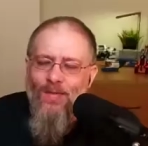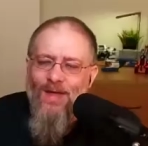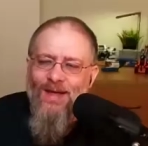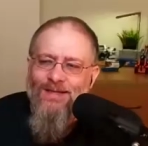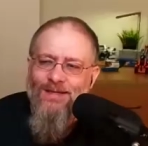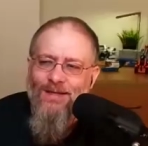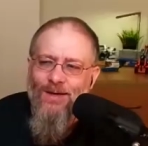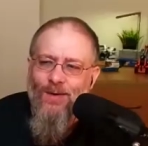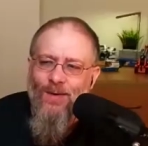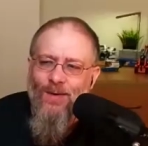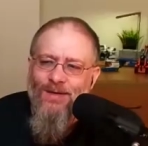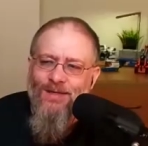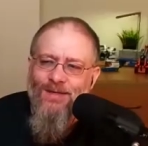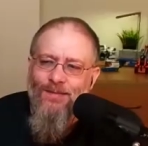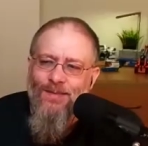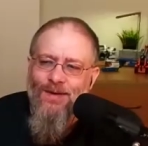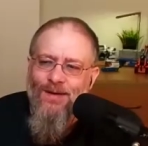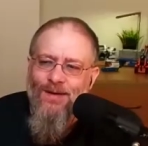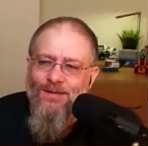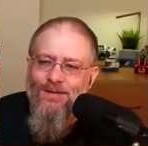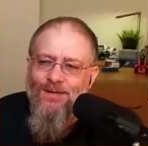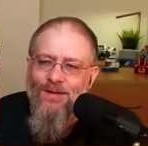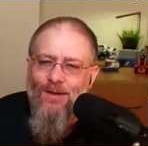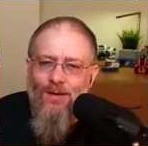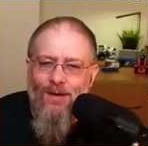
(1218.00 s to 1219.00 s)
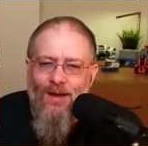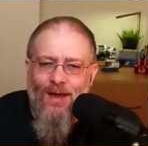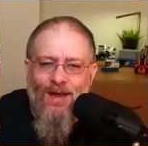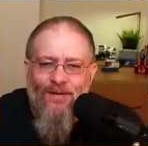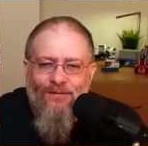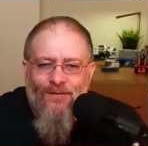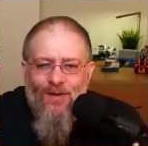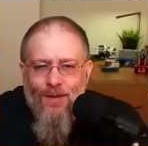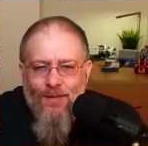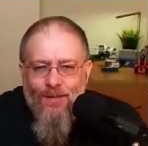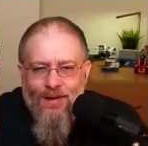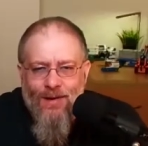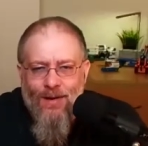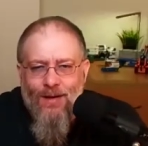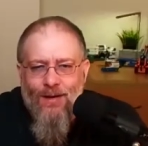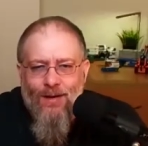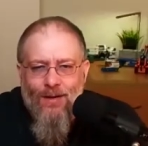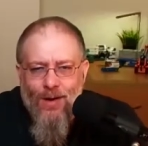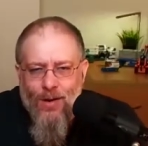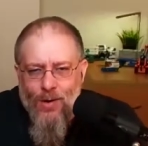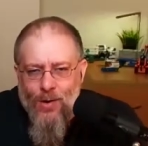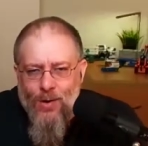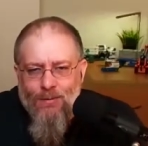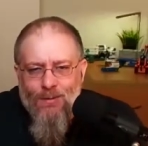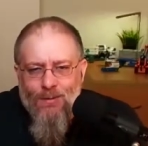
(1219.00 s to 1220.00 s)
that's the question, because if I'm lying
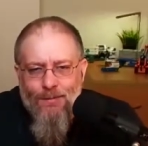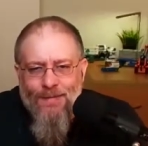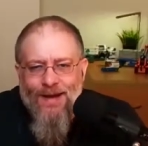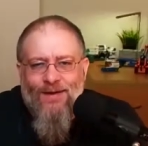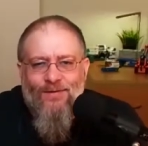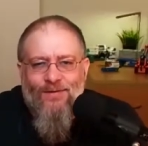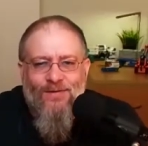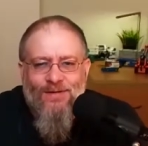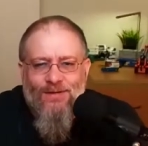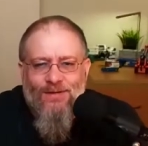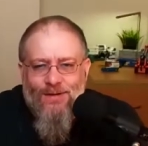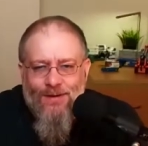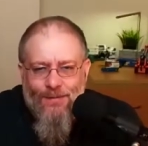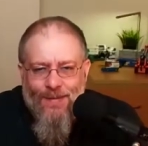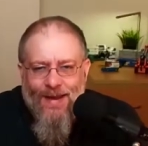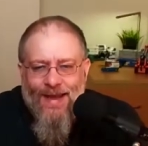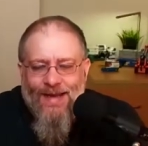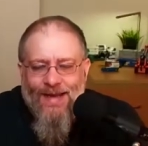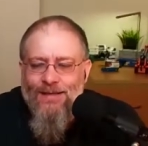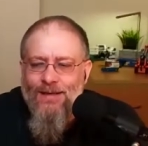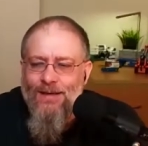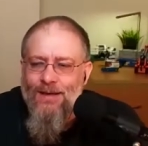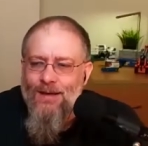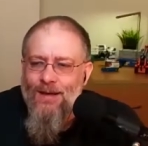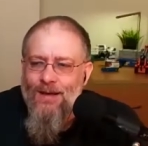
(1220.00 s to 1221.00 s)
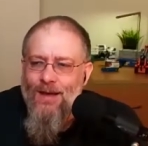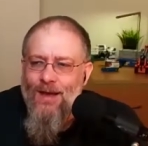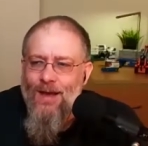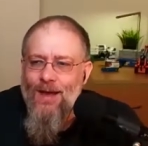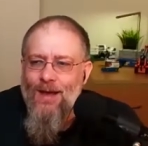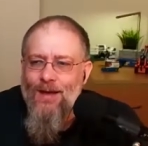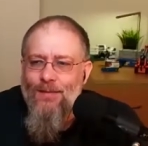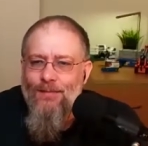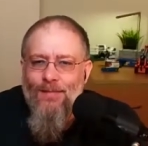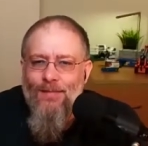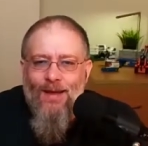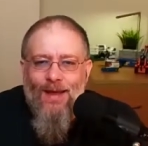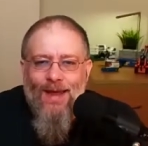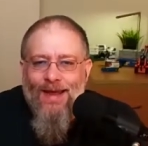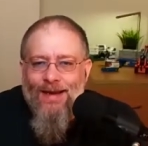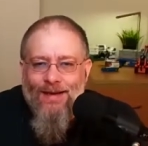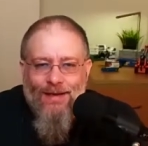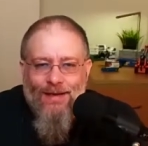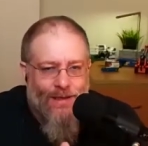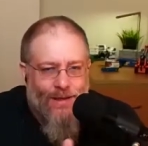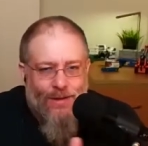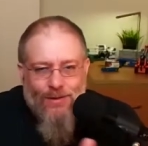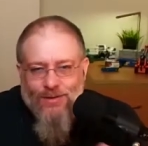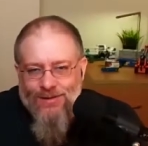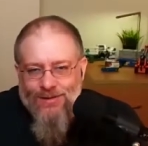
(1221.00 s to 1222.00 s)
on a normal mattress on a bed, it
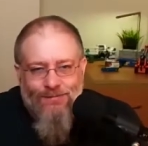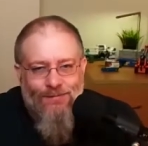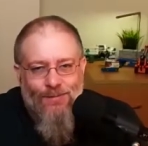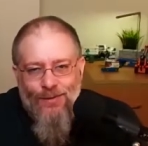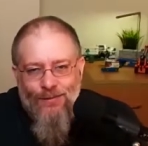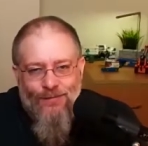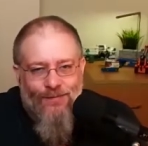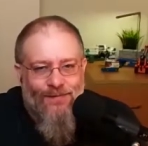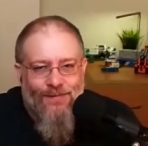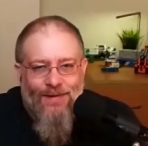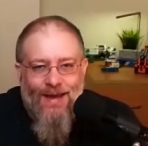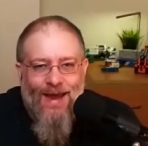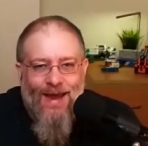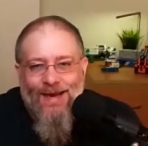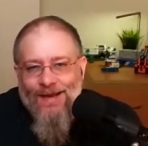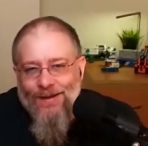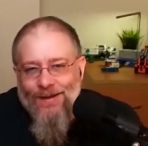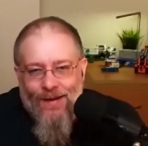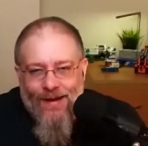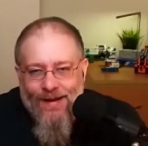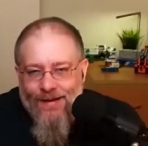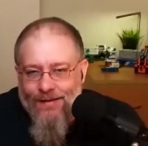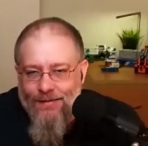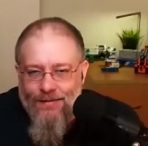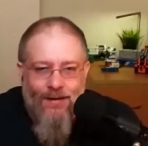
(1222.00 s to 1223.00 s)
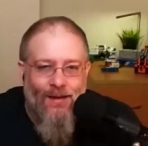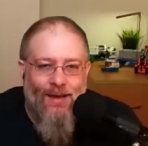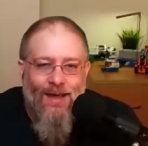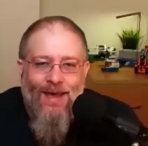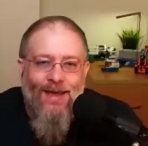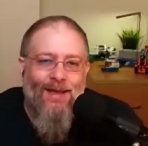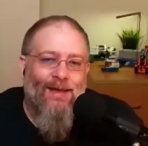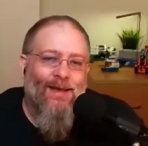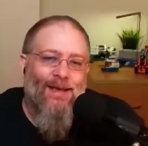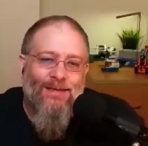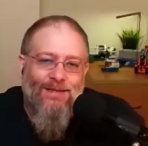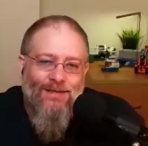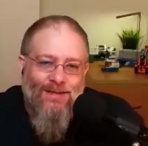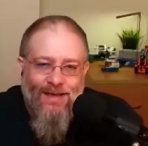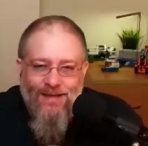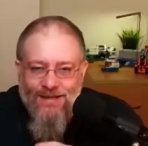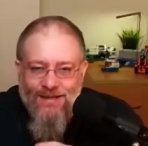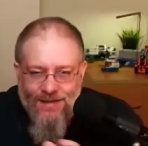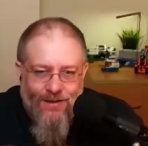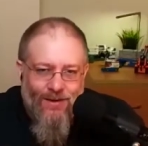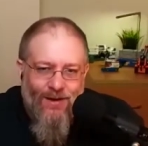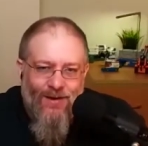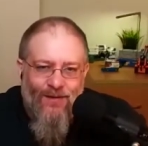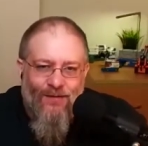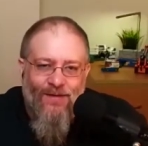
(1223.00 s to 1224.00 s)
doesn't move anyway. Okay, it's
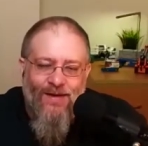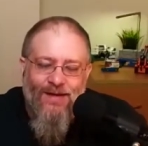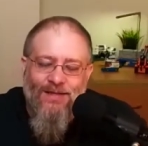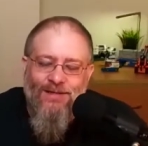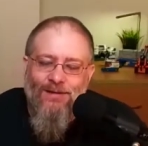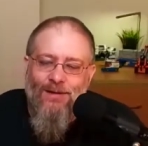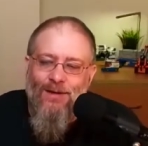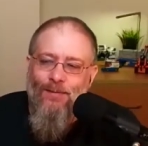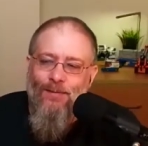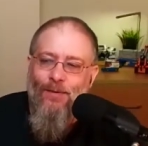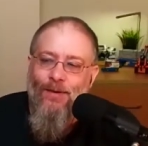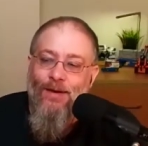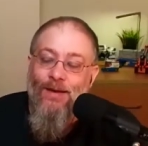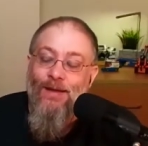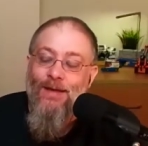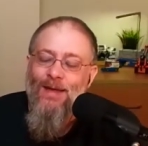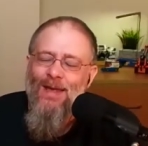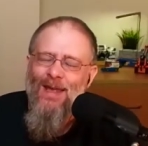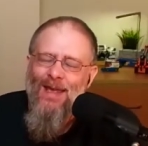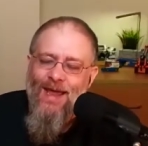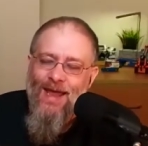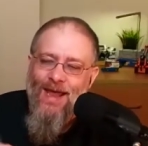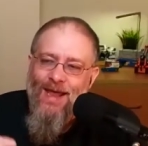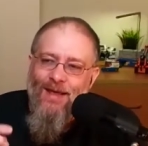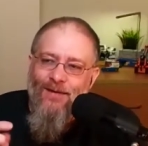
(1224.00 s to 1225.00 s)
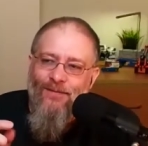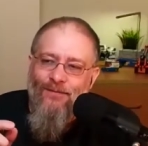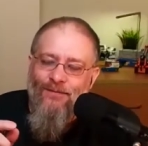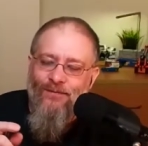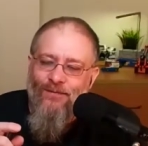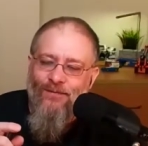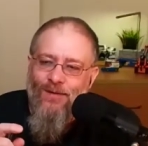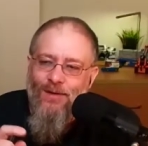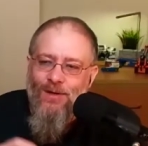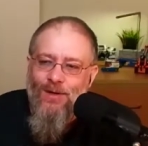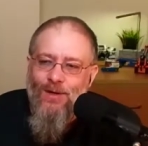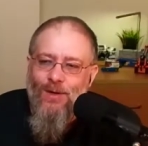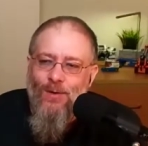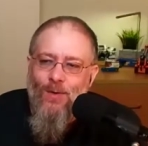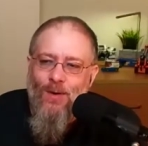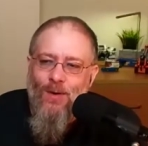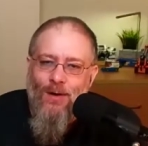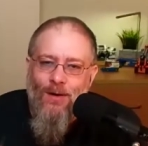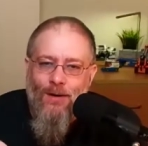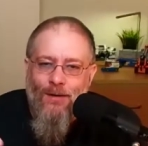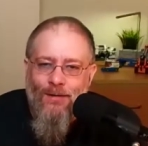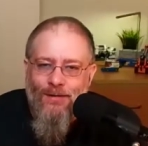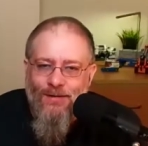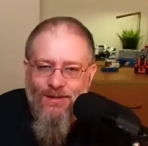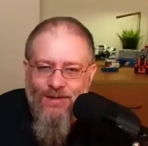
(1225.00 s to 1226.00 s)
a nice fixed solid point. If you
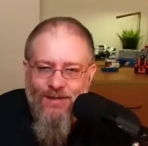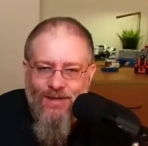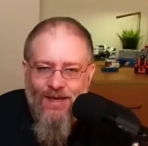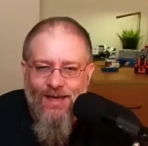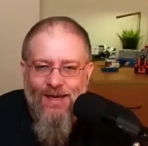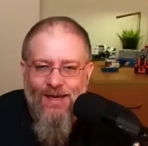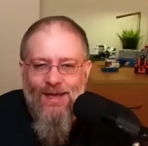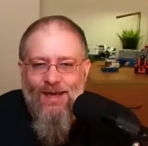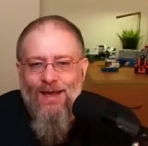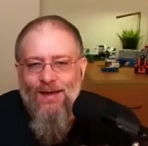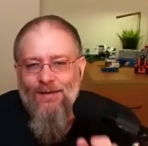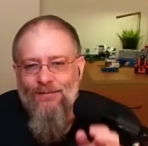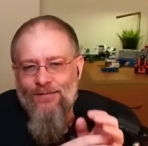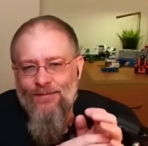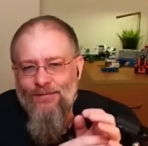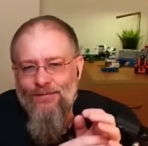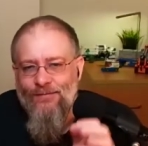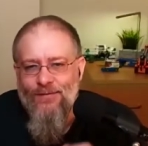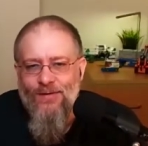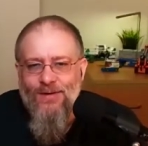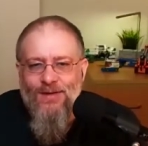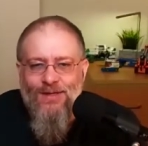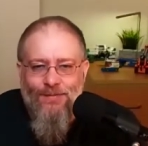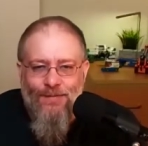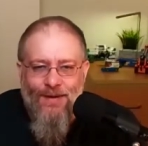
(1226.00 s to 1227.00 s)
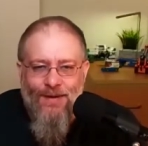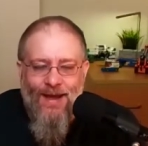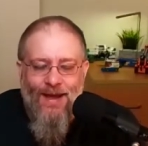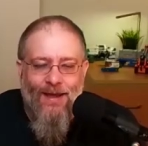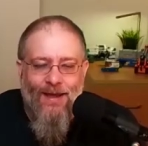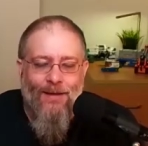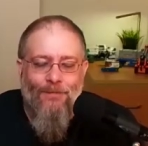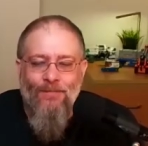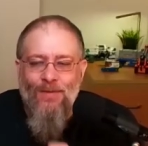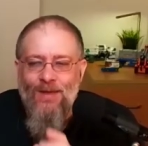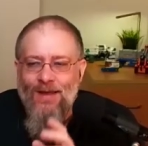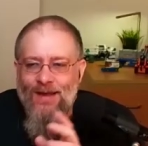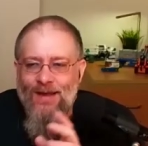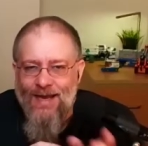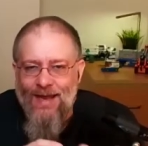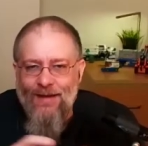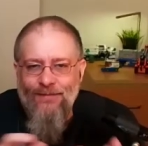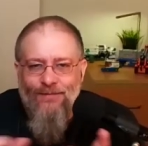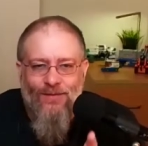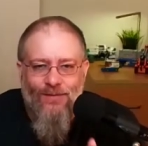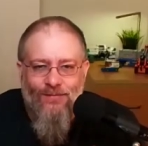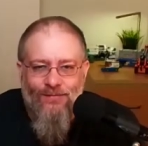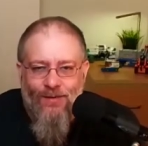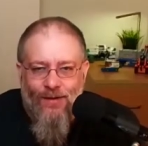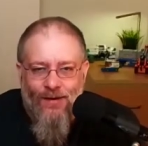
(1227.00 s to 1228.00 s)
are shaking it from front to back,
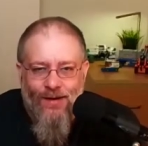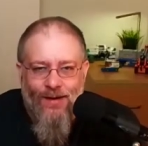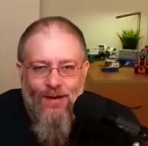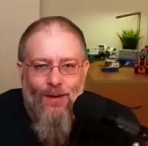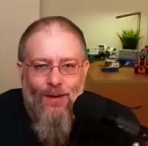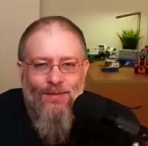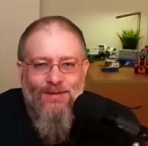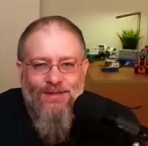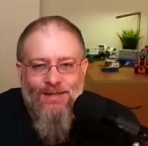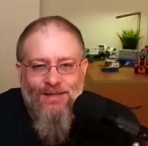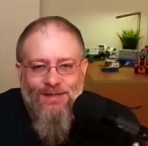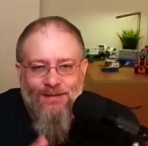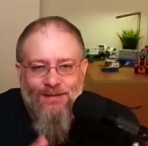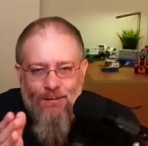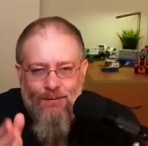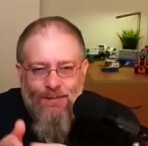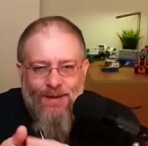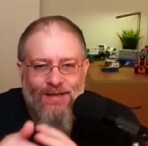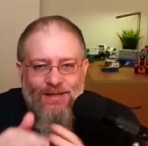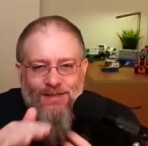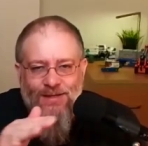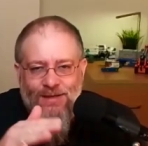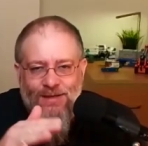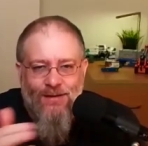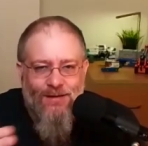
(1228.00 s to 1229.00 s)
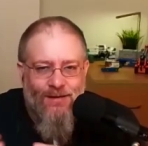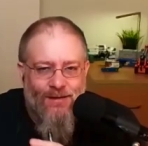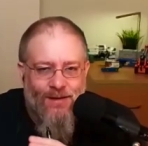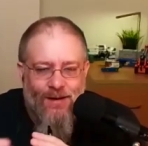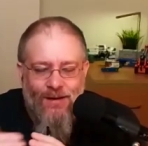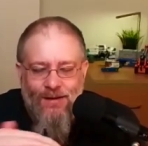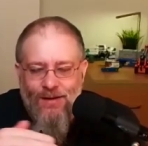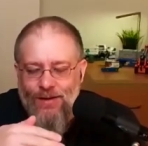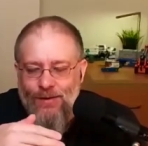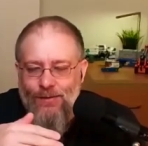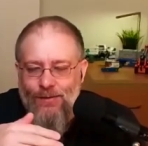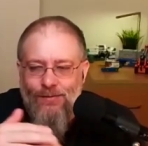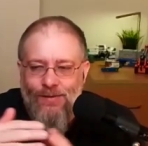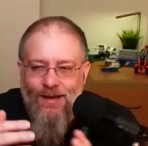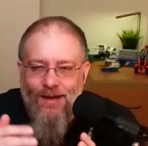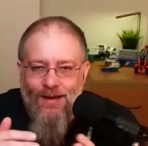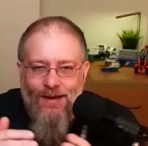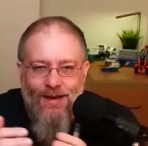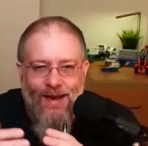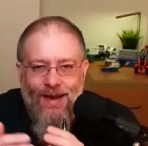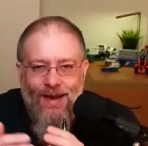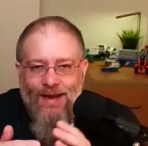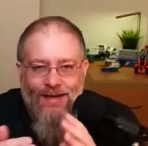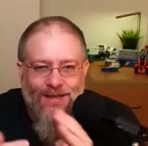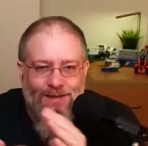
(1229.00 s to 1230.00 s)
left and right, obviously it's going to be pitching and yawing,
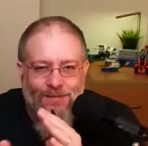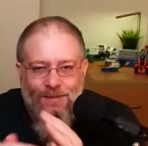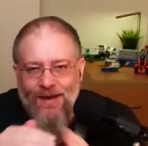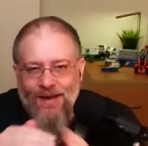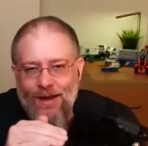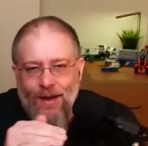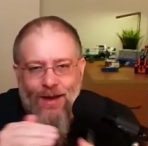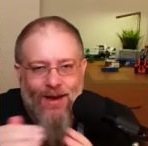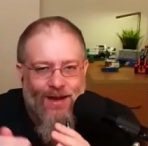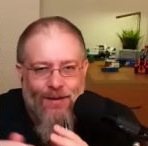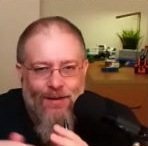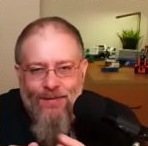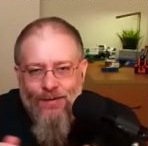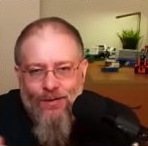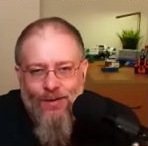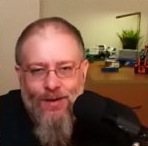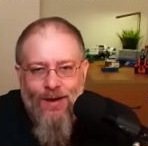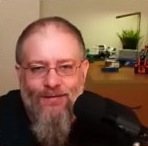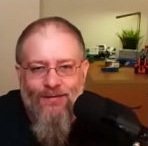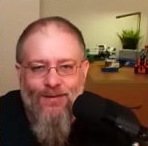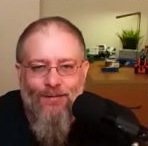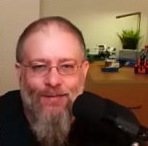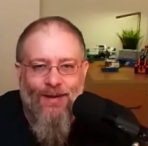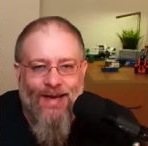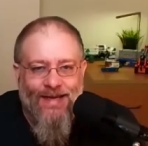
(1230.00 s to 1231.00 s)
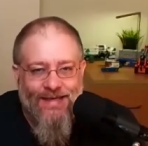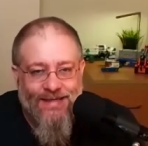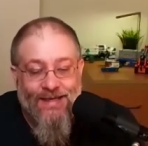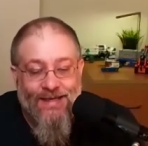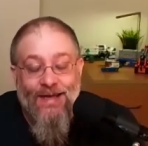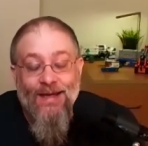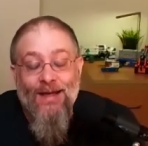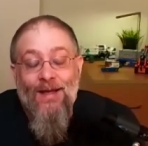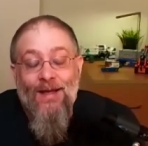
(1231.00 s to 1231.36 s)
and it'll be all over the place.